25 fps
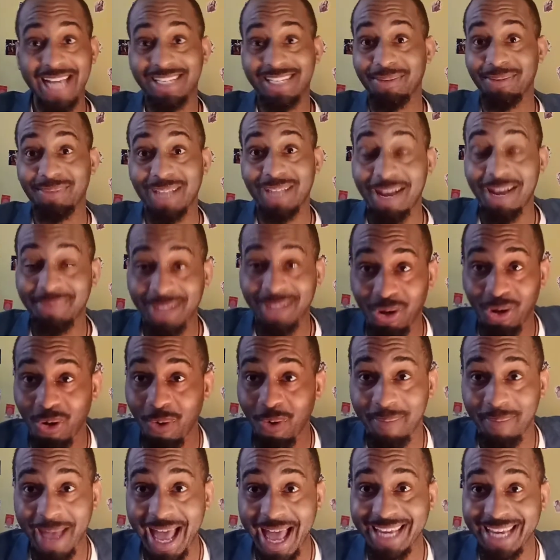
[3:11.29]
Sometimes I
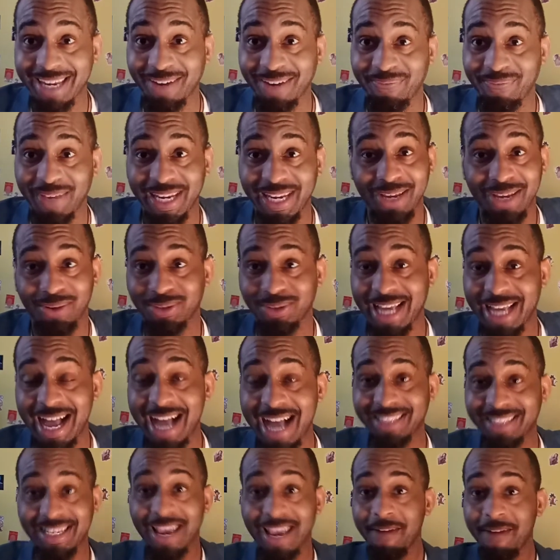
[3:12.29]
hold back in the videos.
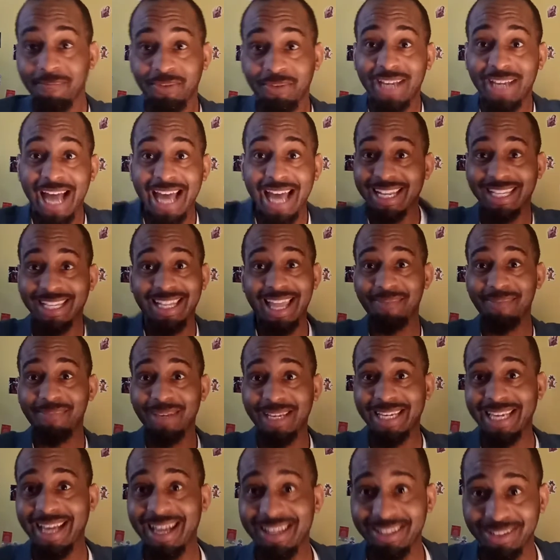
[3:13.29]
Guys, you got to let me
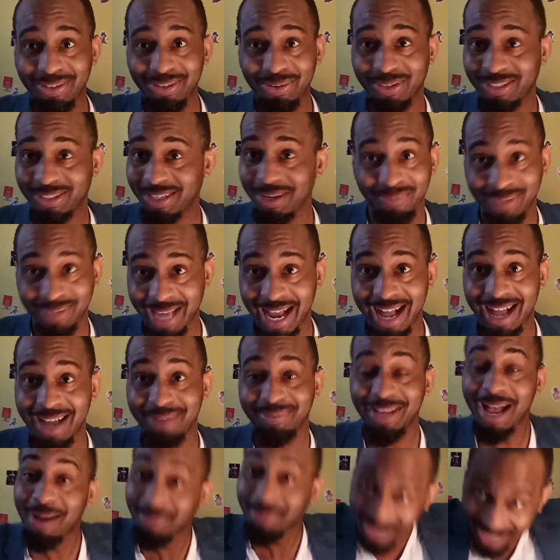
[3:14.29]
cut loose
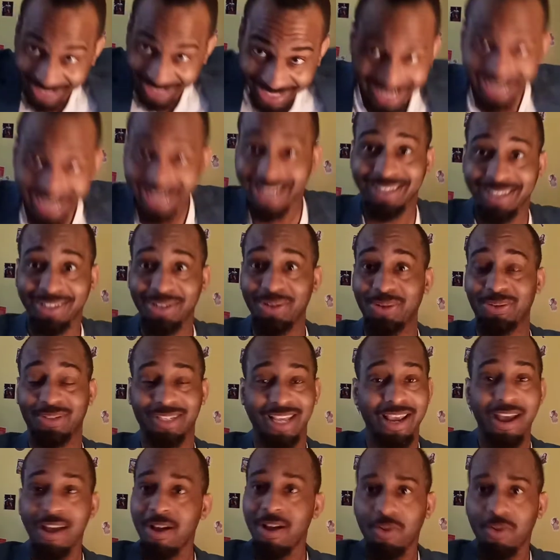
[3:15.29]
sometimes. I'm going to cut loose.